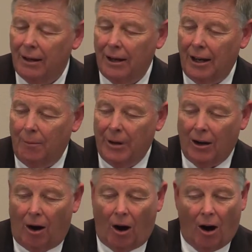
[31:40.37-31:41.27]
it'd be
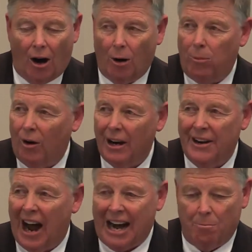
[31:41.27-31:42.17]
a horrible
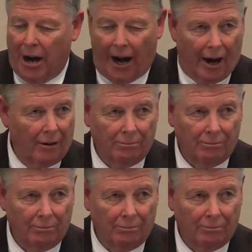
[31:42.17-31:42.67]
nightmare.